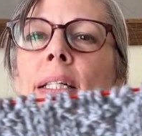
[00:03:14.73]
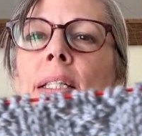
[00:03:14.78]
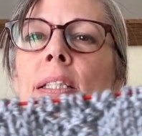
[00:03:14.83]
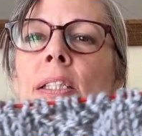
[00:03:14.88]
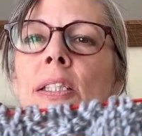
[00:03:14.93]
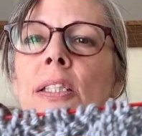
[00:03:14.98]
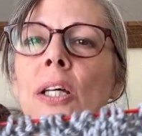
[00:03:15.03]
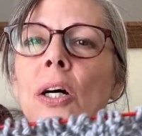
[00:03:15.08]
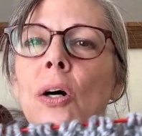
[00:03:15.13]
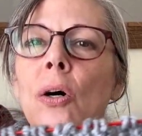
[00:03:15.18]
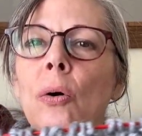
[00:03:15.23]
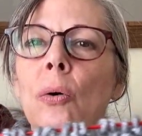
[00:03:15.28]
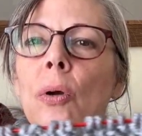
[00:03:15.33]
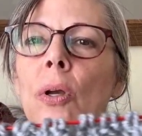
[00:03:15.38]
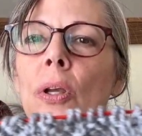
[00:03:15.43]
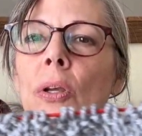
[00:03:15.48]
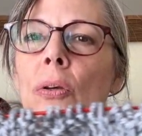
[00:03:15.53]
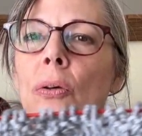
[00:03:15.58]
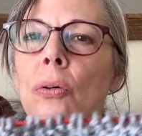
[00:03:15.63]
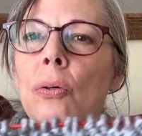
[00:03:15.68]
So
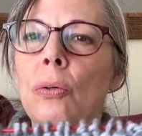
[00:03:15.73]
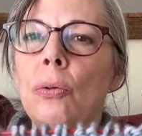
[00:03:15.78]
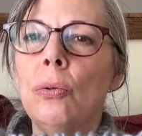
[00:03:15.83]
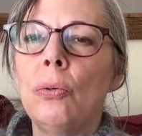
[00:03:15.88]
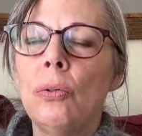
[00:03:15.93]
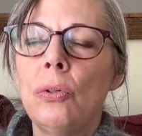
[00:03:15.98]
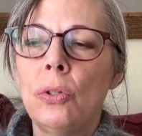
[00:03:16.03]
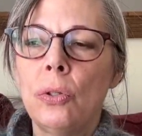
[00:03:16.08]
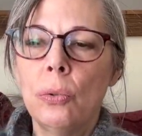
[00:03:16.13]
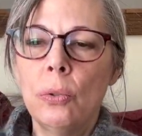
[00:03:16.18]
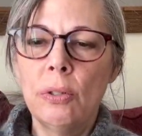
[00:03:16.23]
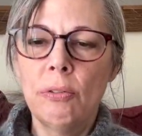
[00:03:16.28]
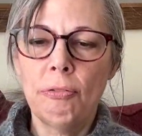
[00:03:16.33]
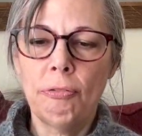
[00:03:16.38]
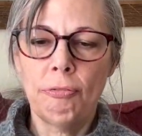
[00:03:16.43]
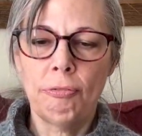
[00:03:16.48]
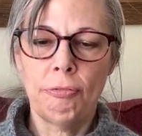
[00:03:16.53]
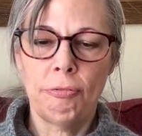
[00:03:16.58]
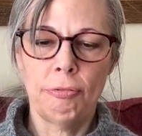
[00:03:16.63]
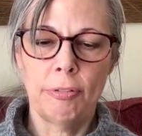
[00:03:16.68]
you do it
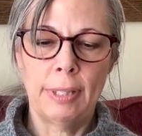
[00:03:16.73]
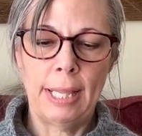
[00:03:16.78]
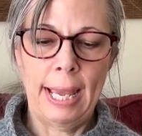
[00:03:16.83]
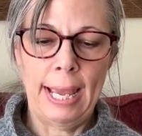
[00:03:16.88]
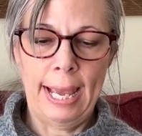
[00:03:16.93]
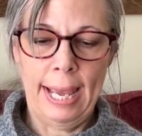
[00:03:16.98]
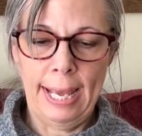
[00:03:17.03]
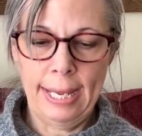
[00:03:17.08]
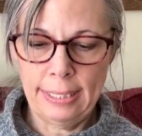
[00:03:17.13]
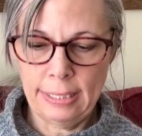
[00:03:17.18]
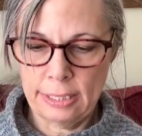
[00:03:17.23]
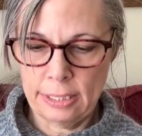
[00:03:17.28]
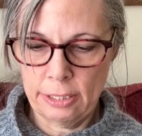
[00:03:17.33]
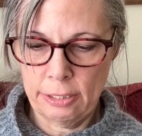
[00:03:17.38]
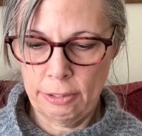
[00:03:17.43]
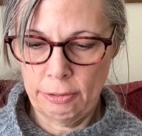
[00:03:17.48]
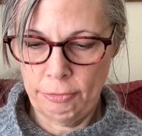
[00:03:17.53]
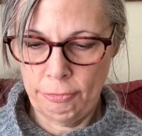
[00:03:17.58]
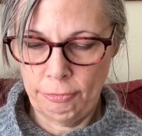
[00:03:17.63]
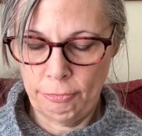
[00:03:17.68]
flat
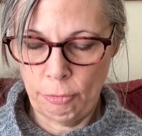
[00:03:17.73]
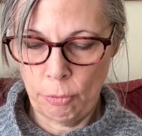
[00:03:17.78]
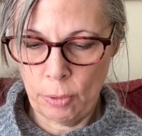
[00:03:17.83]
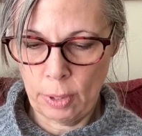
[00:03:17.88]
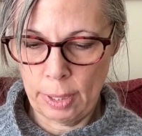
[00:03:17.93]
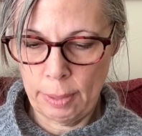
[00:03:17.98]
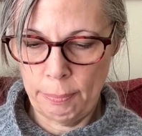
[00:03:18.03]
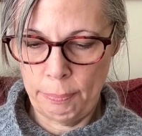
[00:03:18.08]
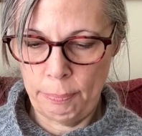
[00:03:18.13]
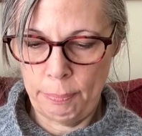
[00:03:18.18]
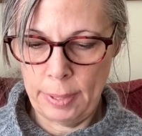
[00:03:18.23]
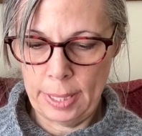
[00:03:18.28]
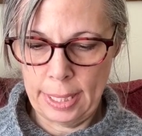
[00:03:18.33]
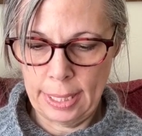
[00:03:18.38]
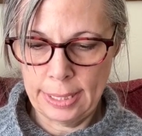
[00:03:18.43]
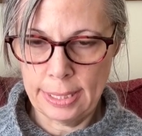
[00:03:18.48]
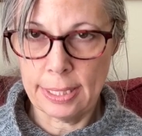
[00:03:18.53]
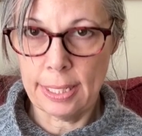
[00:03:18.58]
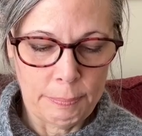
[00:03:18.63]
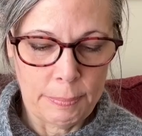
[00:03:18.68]
for a
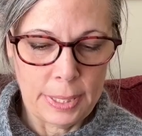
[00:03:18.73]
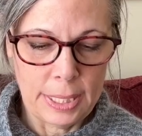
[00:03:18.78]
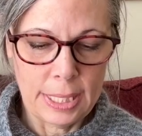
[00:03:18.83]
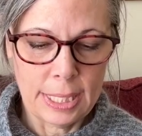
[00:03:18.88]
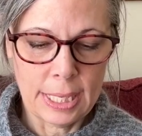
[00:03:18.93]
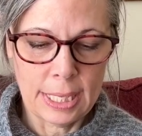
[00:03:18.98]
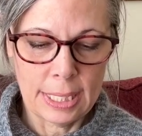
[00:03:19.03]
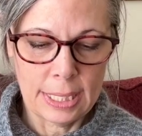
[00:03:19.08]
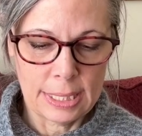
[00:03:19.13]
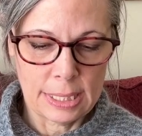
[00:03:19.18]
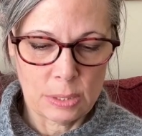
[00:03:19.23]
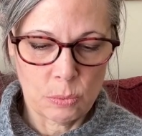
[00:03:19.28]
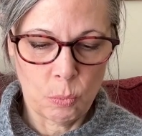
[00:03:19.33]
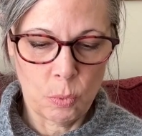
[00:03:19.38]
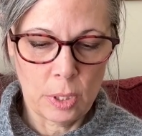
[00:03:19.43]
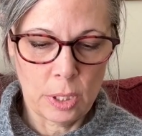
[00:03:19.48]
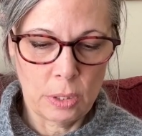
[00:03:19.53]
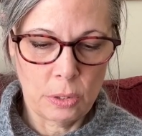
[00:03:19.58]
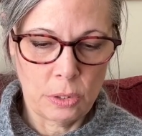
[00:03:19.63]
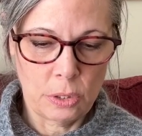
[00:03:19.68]
bit because
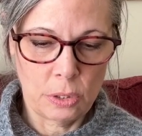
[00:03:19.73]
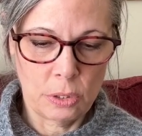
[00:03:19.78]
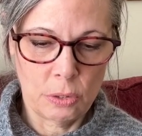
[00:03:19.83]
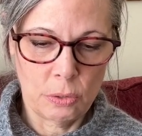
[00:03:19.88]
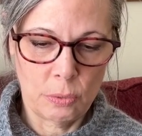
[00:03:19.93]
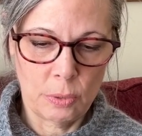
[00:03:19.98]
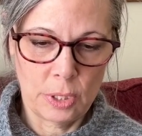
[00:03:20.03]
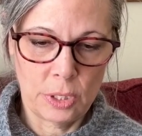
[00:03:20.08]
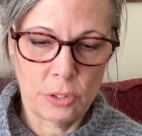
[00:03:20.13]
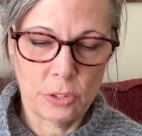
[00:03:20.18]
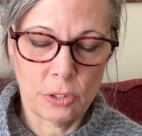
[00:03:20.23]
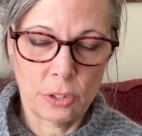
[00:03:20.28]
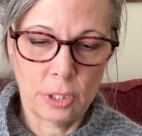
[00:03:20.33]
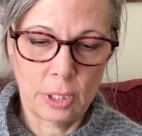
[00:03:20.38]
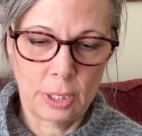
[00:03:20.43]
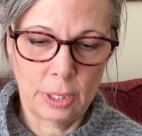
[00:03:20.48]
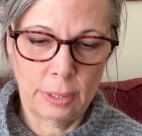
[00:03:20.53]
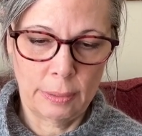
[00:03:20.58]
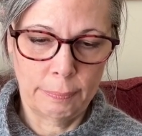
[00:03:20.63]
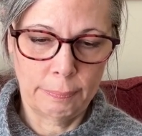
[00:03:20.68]
what you do is you're
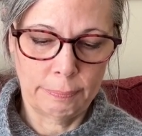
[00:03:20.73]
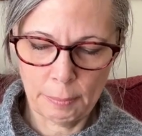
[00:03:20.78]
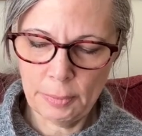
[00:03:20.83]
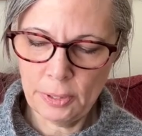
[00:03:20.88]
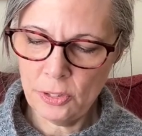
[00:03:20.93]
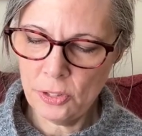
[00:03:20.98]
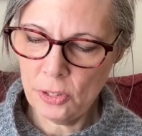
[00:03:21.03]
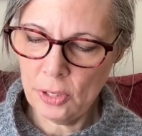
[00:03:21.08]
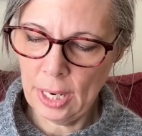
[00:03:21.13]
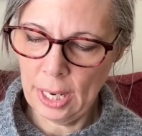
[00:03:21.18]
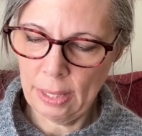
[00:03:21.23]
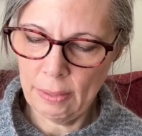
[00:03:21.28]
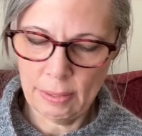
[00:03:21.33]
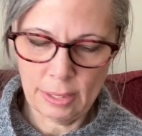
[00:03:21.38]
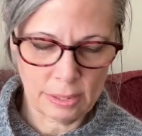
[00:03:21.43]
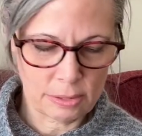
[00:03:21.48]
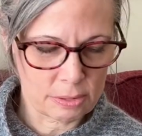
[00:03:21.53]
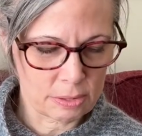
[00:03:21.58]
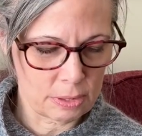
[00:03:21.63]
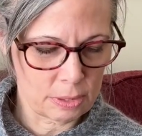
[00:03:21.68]
gonna, I'm not sure how
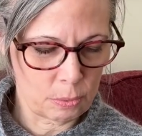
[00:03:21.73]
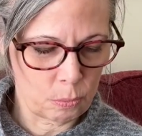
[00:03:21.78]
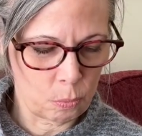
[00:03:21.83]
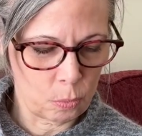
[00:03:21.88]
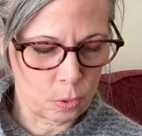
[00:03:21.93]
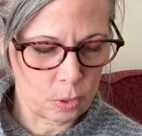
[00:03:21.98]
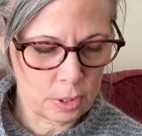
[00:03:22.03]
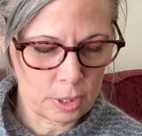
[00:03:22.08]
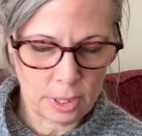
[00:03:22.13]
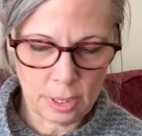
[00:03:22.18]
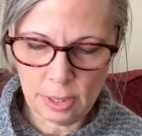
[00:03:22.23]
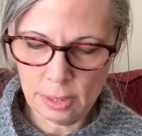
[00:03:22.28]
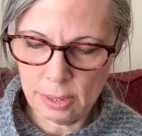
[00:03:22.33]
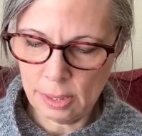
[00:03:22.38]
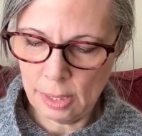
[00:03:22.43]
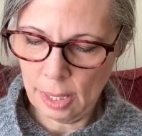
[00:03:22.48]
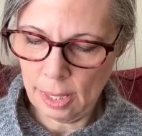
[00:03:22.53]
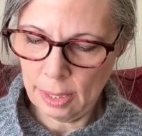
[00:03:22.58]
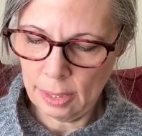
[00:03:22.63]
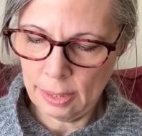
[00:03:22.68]
that's gonna work
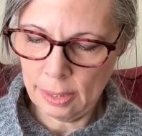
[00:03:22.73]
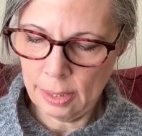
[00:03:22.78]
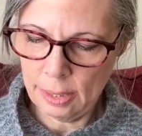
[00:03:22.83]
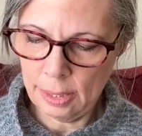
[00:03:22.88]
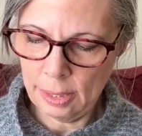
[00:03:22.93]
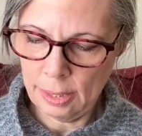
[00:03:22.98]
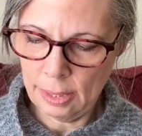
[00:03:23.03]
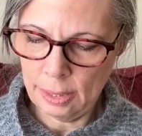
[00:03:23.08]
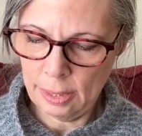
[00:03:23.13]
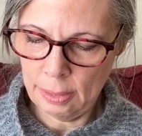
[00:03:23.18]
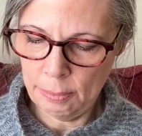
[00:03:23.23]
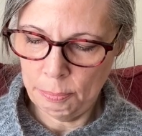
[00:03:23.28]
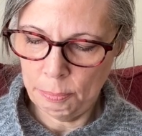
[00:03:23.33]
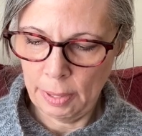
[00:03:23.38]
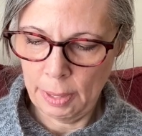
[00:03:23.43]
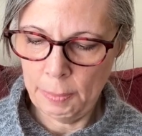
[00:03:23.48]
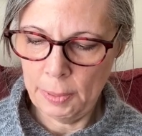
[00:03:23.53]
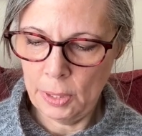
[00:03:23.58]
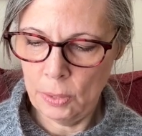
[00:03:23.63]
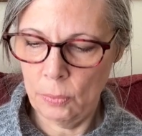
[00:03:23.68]
exactly.
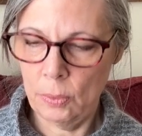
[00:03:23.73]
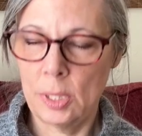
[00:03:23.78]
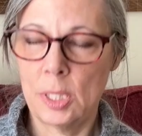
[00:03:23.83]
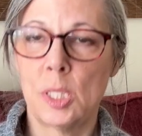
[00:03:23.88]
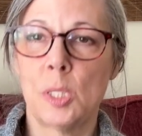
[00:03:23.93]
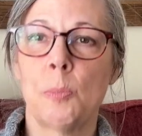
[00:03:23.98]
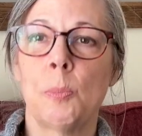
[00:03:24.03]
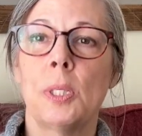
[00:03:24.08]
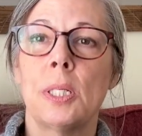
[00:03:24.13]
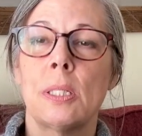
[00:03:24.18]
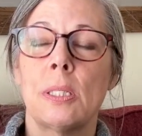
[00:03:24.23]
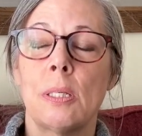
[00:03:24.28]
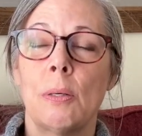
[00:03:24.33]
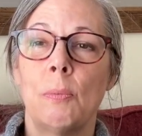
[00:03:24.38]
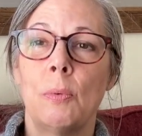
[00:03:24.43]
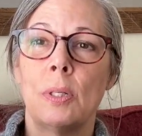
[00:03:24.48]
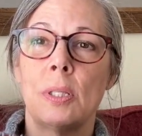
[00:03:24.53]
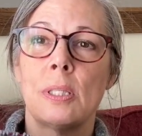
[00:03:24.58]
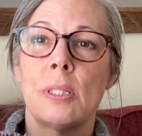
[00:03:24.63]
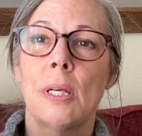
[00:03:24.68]
Maybe it only splits on
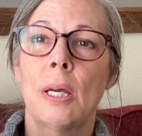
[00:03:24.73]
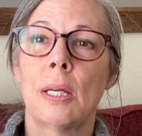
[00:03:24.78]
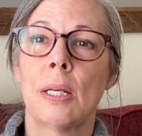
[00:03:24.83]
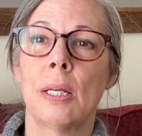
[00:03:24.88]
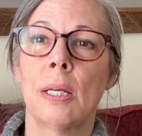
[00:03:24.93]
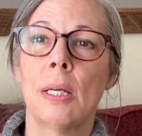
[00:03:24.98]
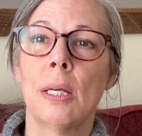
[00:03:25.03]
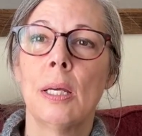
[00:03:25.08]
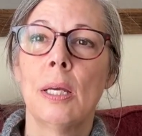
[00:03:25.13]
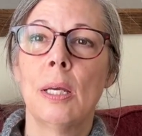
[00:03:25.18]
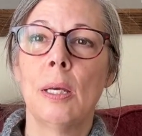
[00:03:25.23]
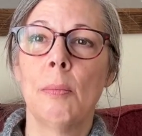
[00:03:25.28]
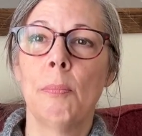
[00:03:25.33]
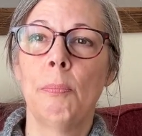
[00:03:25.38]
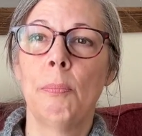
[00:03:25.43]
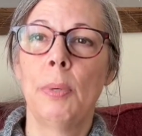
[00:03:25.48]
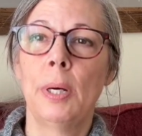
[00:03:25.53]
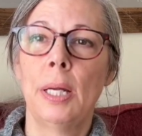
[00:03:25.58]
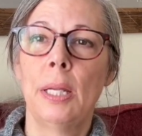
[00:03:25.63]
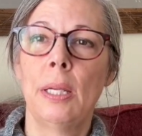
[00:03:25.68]
one side,
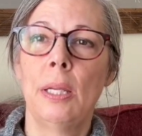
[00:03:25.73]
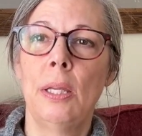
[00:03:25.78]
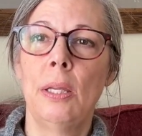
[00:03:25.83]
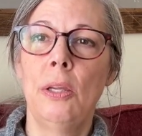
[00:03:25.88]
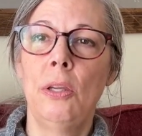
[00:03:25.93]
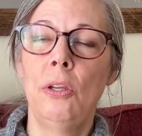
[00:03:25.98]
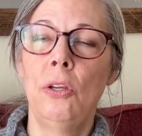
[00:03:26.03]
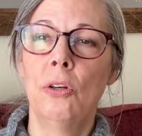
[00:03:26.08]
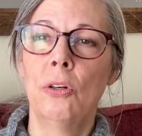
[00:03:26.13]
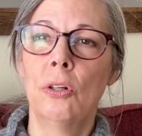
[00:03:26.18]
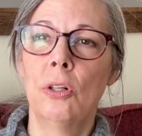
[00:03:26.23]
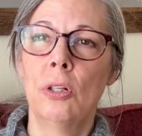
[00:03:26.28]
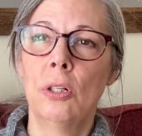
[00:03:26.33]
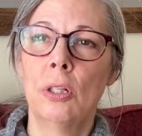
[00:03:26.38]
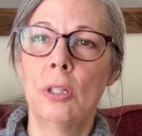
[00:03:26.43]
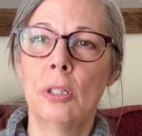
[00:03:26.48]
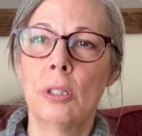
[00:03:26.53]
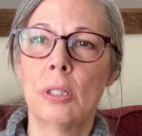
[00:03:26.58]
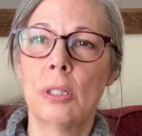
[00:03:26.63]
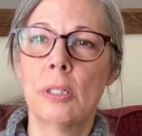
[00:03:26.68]
but
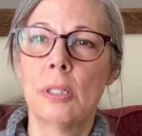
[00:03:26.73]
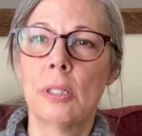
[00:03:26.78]
you'll